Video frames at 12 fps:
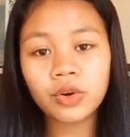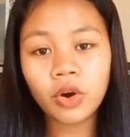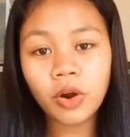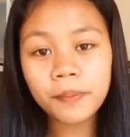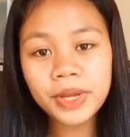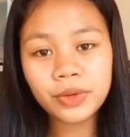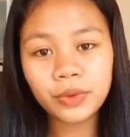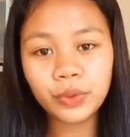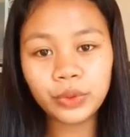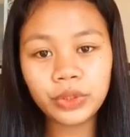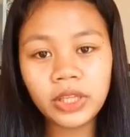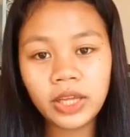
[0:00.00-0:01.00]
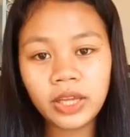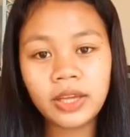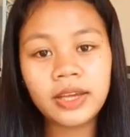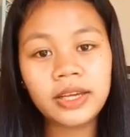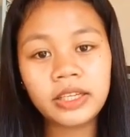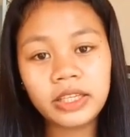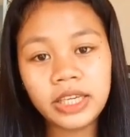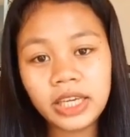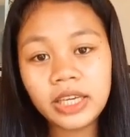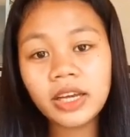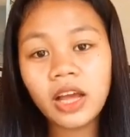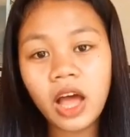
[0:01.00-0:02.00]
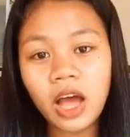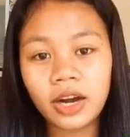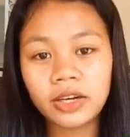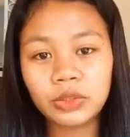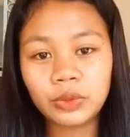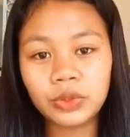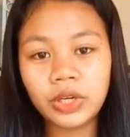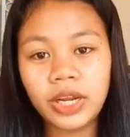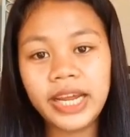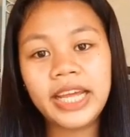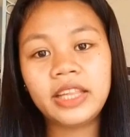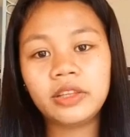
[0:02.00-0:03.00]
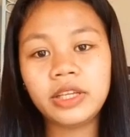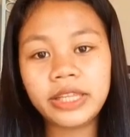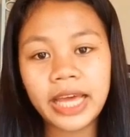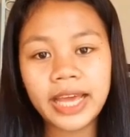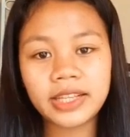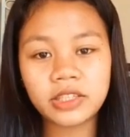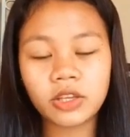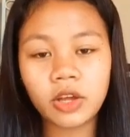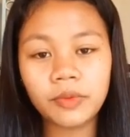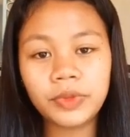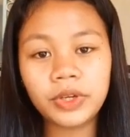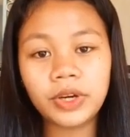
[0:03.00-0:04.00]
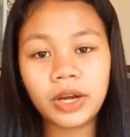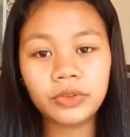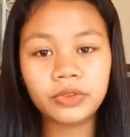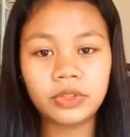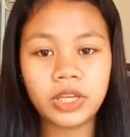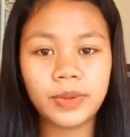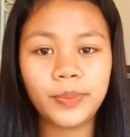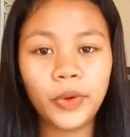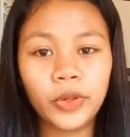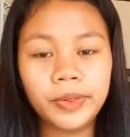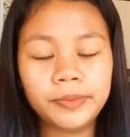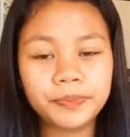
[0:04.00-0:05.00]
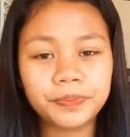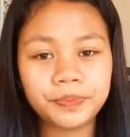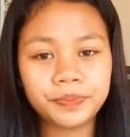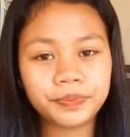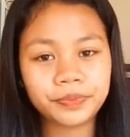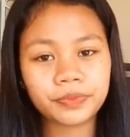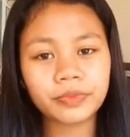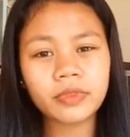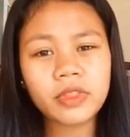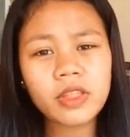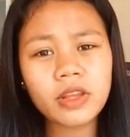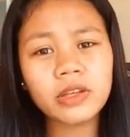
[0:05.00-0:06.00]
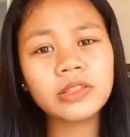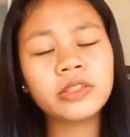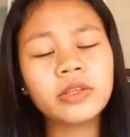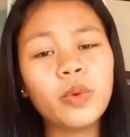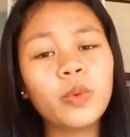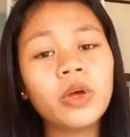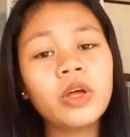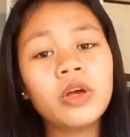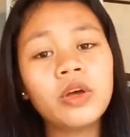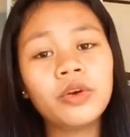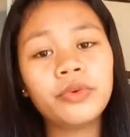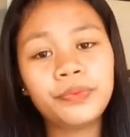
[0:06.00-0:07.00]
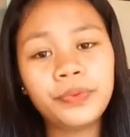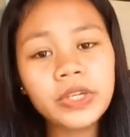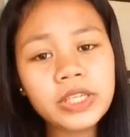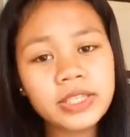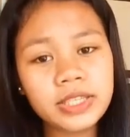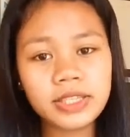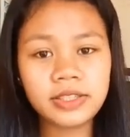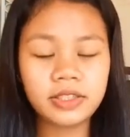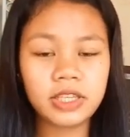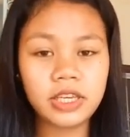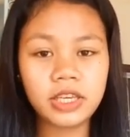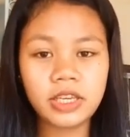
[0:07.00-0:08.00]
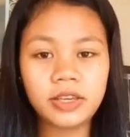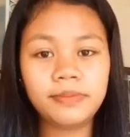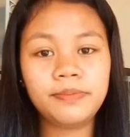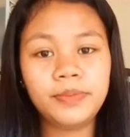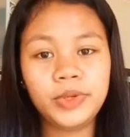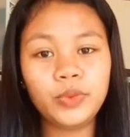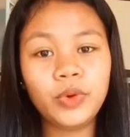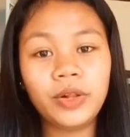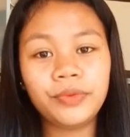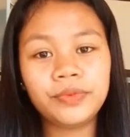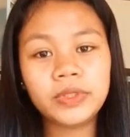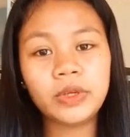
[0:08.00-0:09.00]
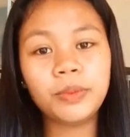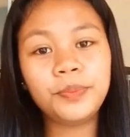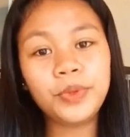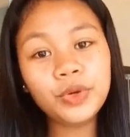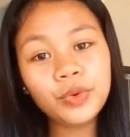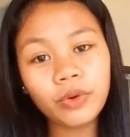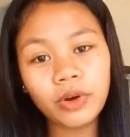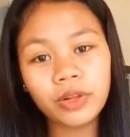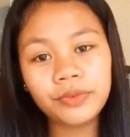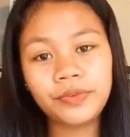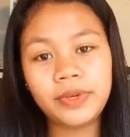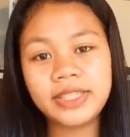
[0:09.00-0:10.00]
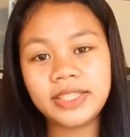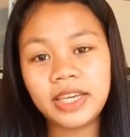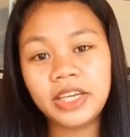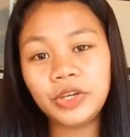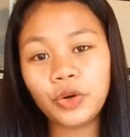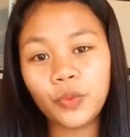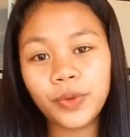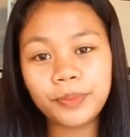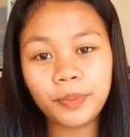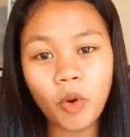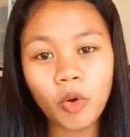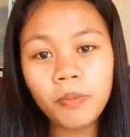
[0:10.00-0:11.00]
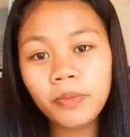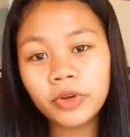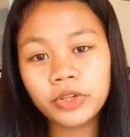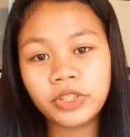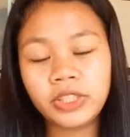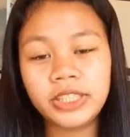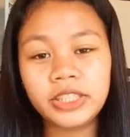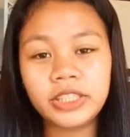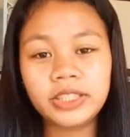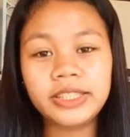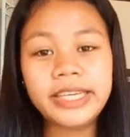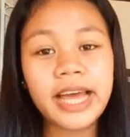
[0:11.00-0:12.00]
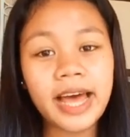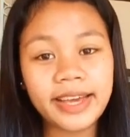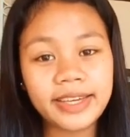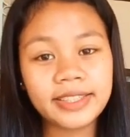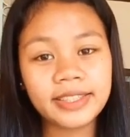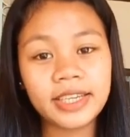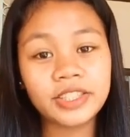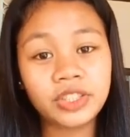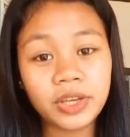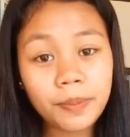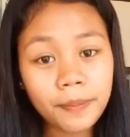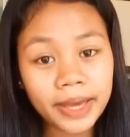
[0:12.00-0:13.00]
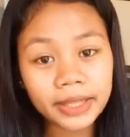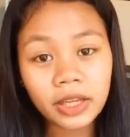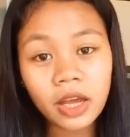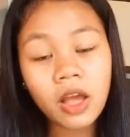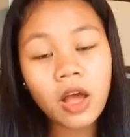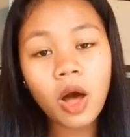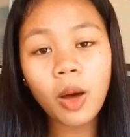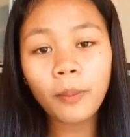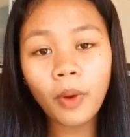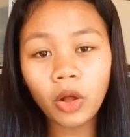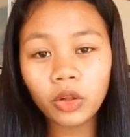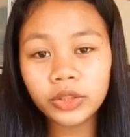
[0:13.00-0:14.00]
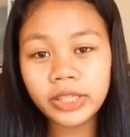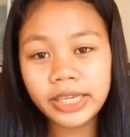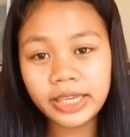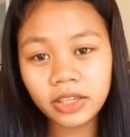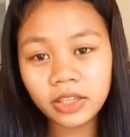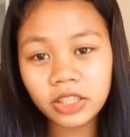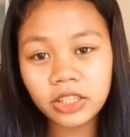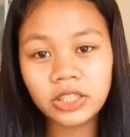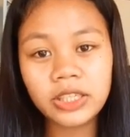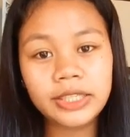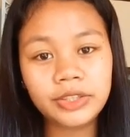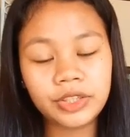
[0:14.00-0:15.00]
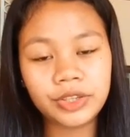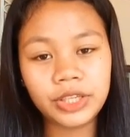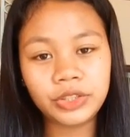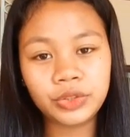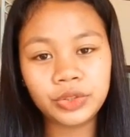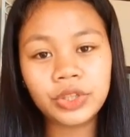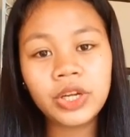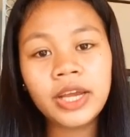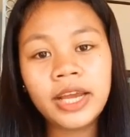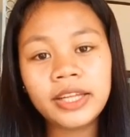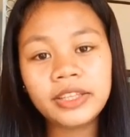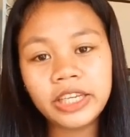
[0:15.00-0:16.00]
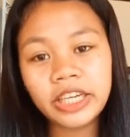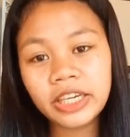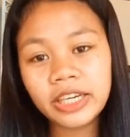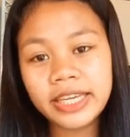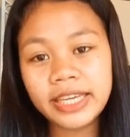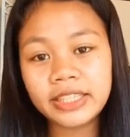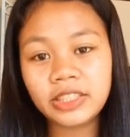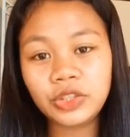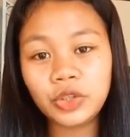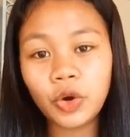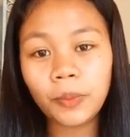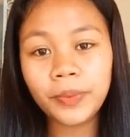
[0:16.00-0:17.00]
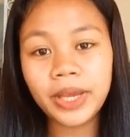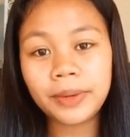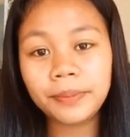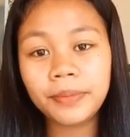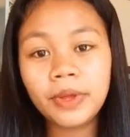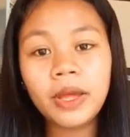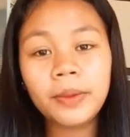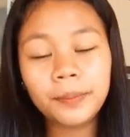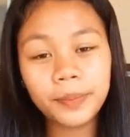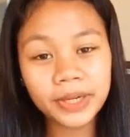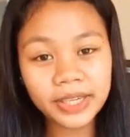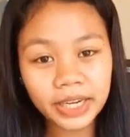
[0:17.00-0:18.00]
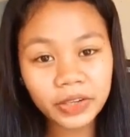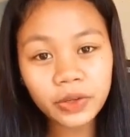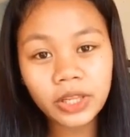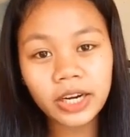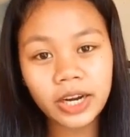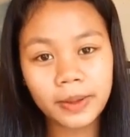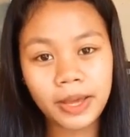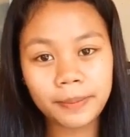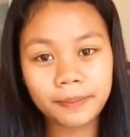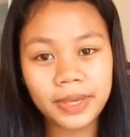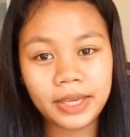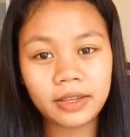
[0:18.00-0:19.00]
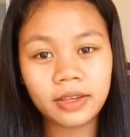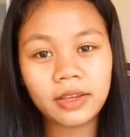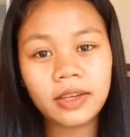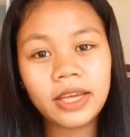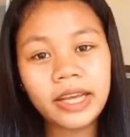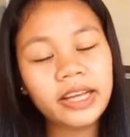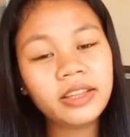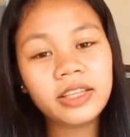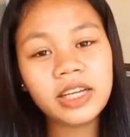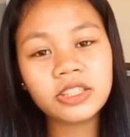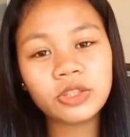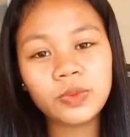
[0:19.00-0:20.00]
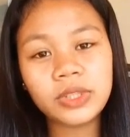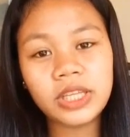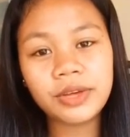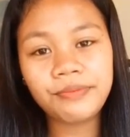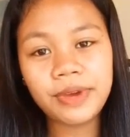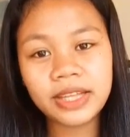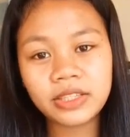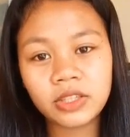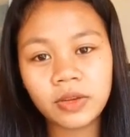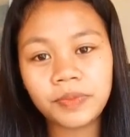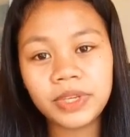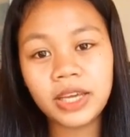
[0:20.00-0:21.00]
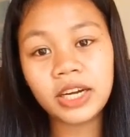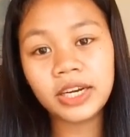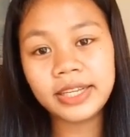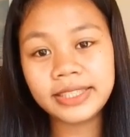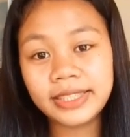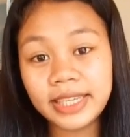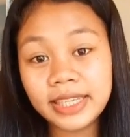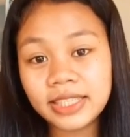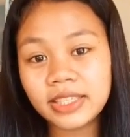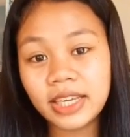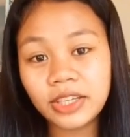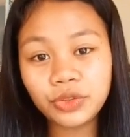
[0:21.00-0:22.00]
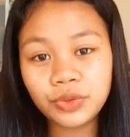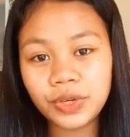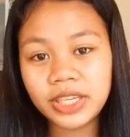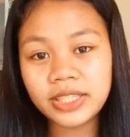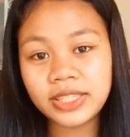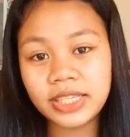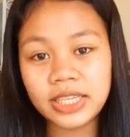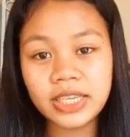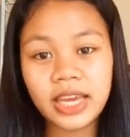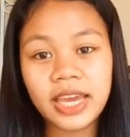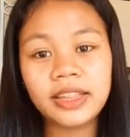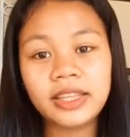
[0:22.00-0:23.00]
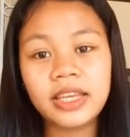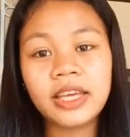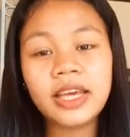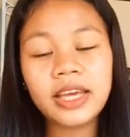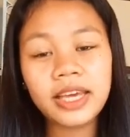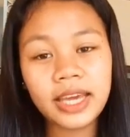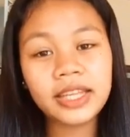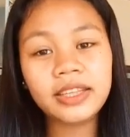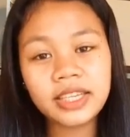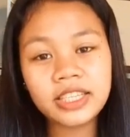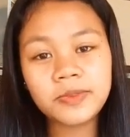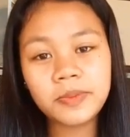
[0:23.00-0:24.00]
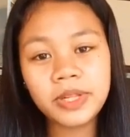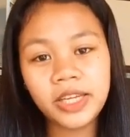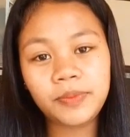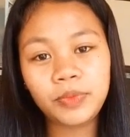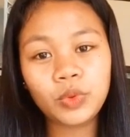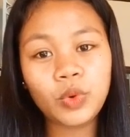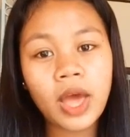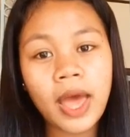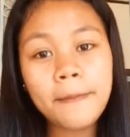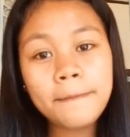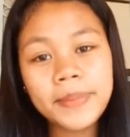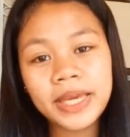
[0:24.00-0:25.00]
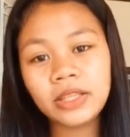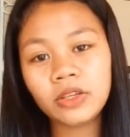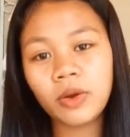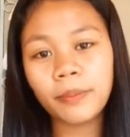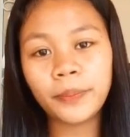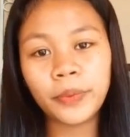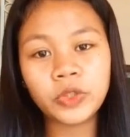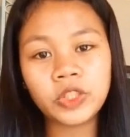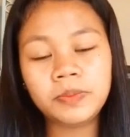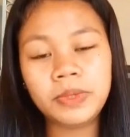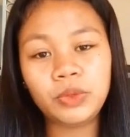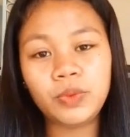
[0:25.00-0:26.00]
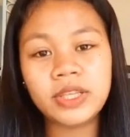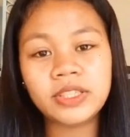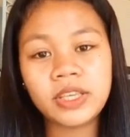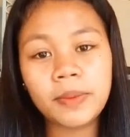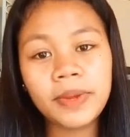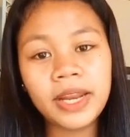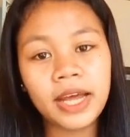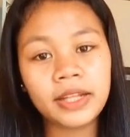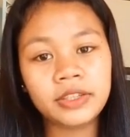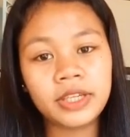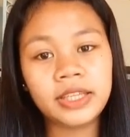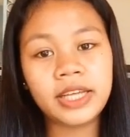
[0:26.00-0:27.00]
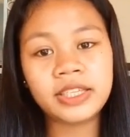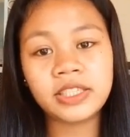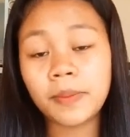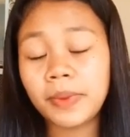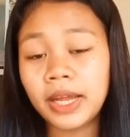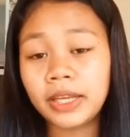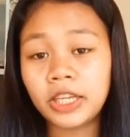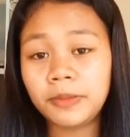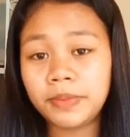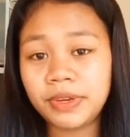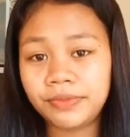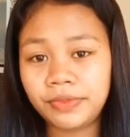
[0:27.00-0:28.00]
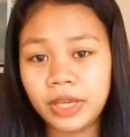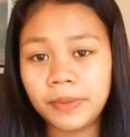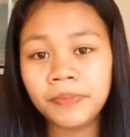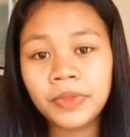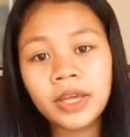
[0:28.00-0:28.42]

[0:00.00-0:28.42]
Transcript: Robin Hood, King Arthur, and the Knights of the Round Table. So, first is the Beowulf. So, Beowulf is a heroic poem considered the highest achievement of Old English literature and the earliest European vernacular epic. It deals with the events of the early 6th century CE and is believed to have been composed between 700 and 750.